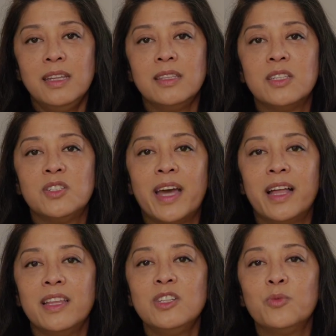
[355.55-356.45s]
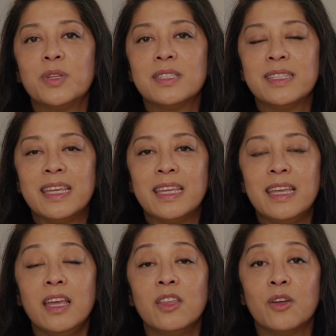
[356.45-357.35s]
The challenge was
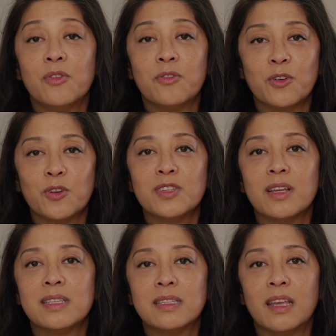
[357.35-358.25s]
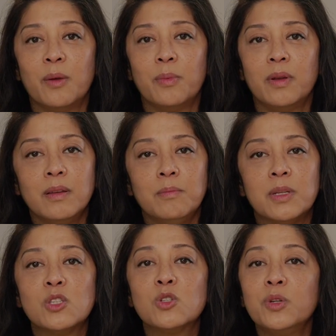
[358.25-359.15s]
taking the first step.
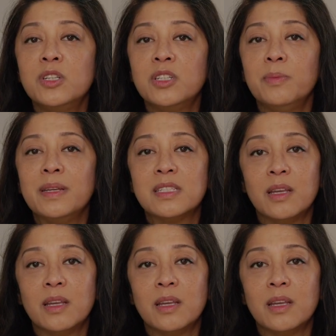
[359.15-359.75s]
But stewardship is